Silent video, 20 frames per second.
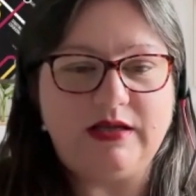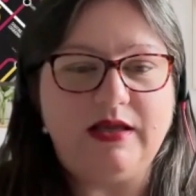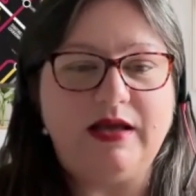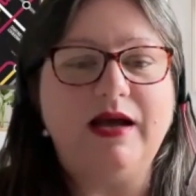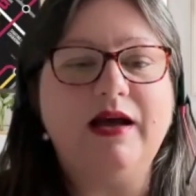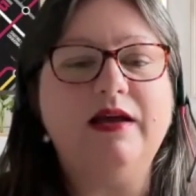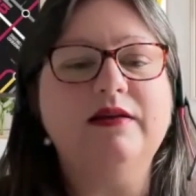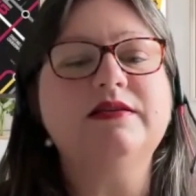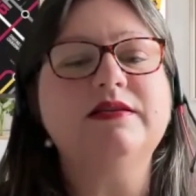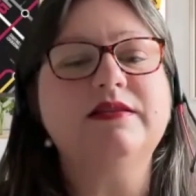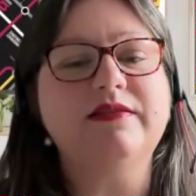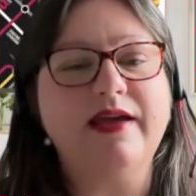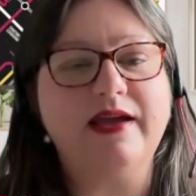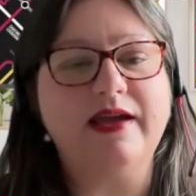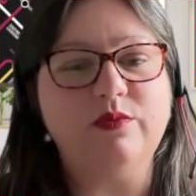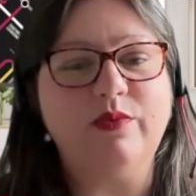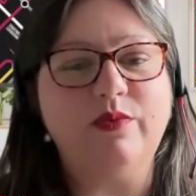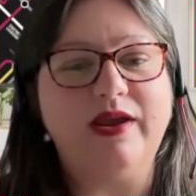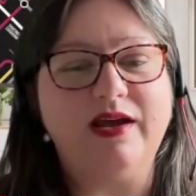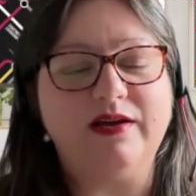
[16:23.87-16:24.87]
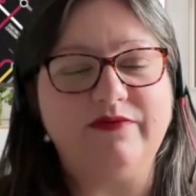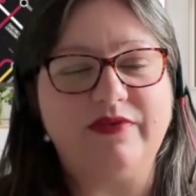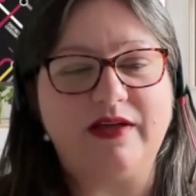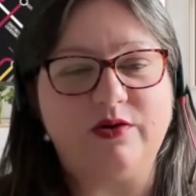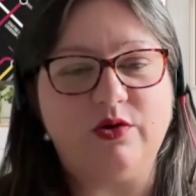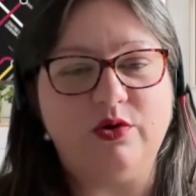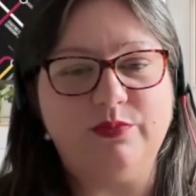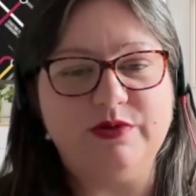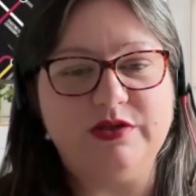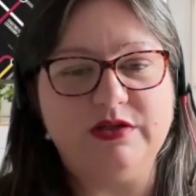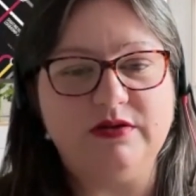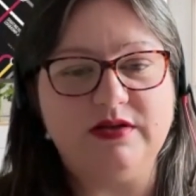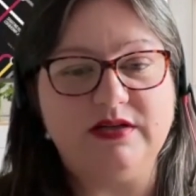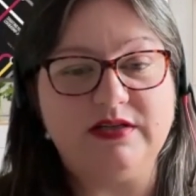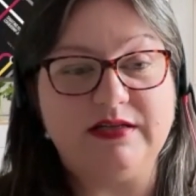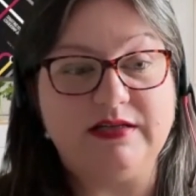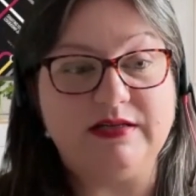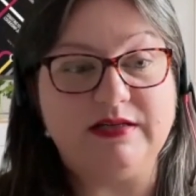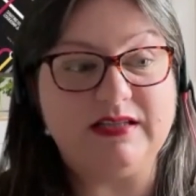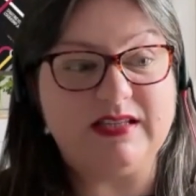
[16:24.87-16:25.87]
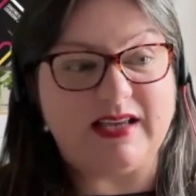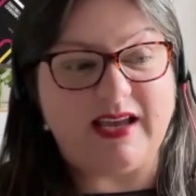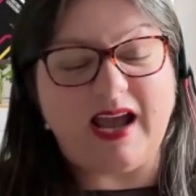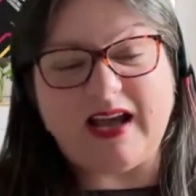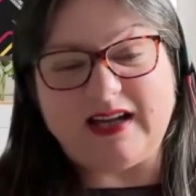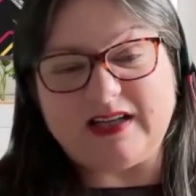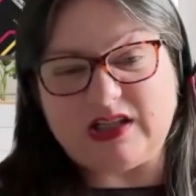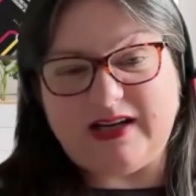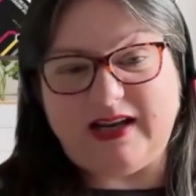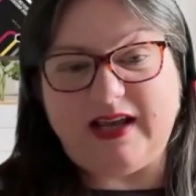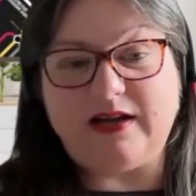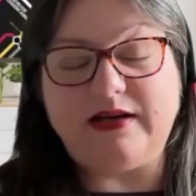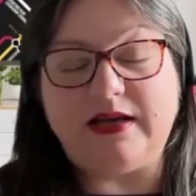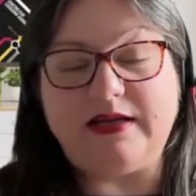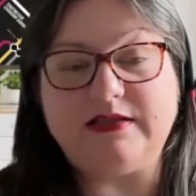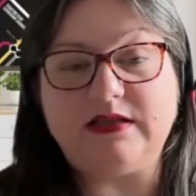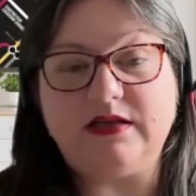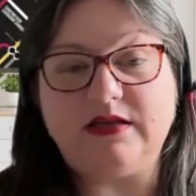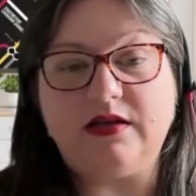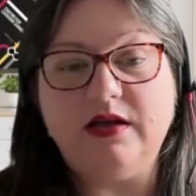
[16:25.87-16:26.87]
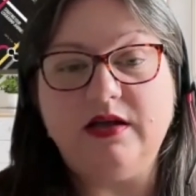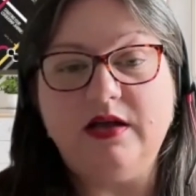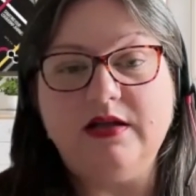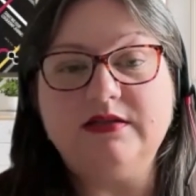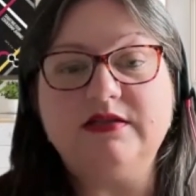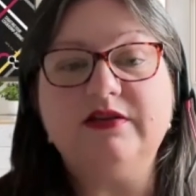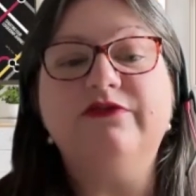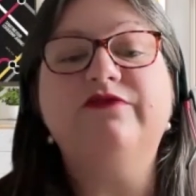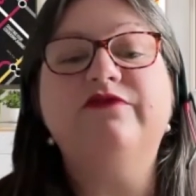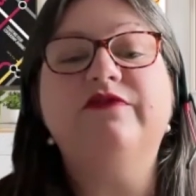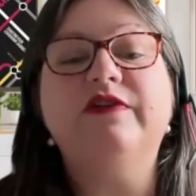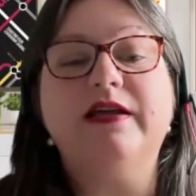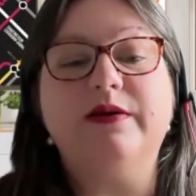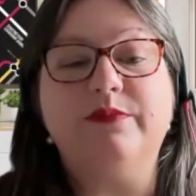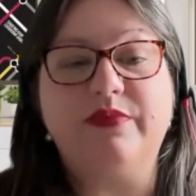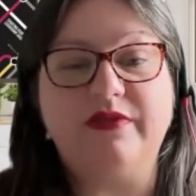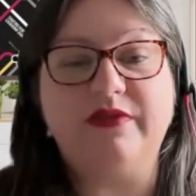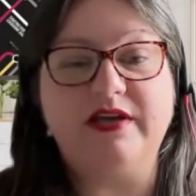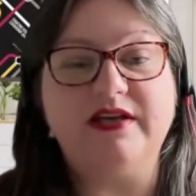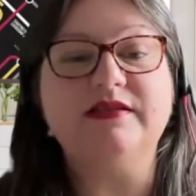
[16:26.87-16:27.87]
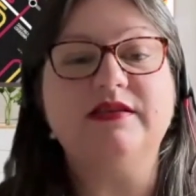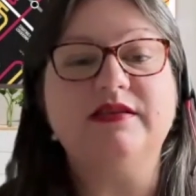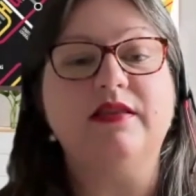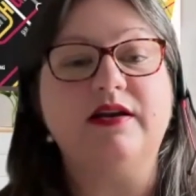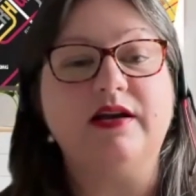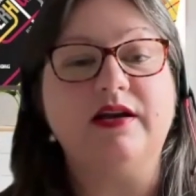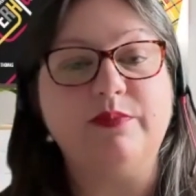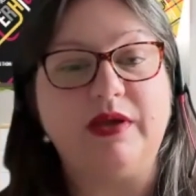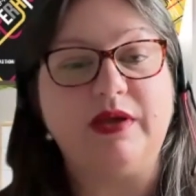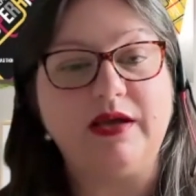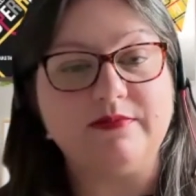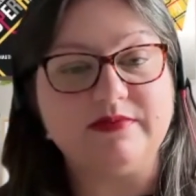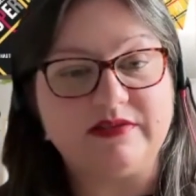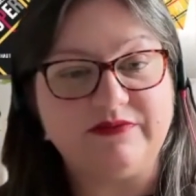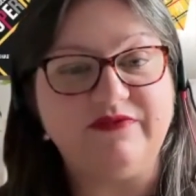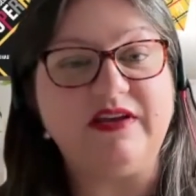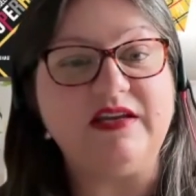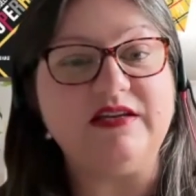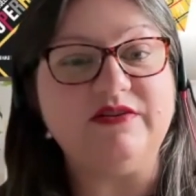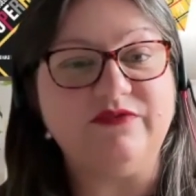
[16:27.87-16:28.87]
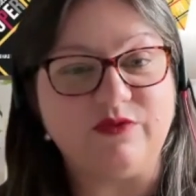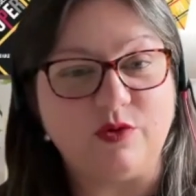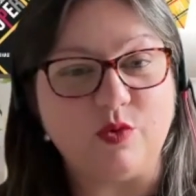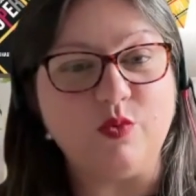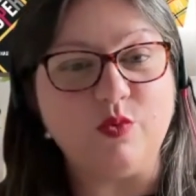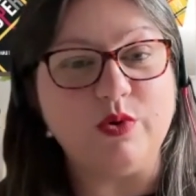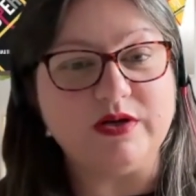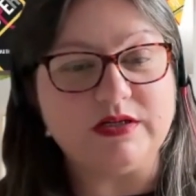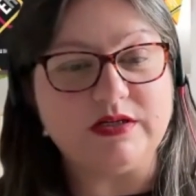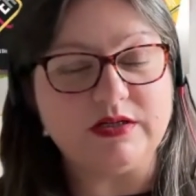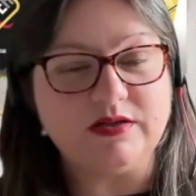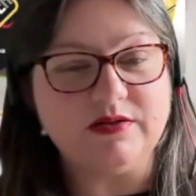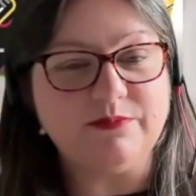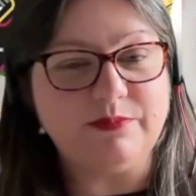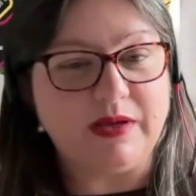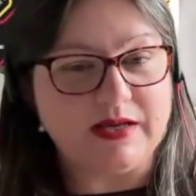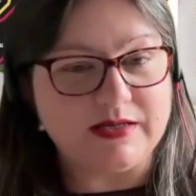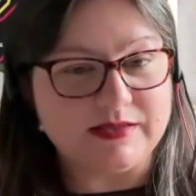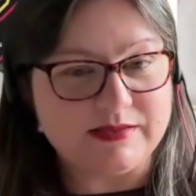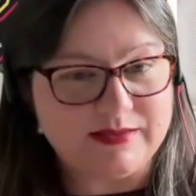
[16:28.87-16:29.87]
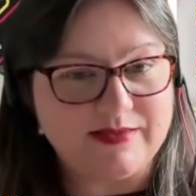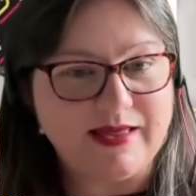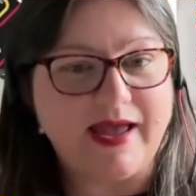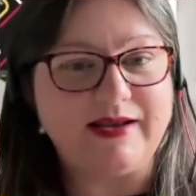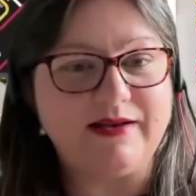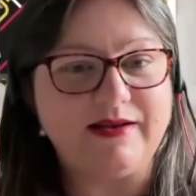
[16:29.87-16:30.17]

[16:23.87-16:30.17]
And then we have that opportunity to say, actually, I need to flip this so that it becomes feed forward, because then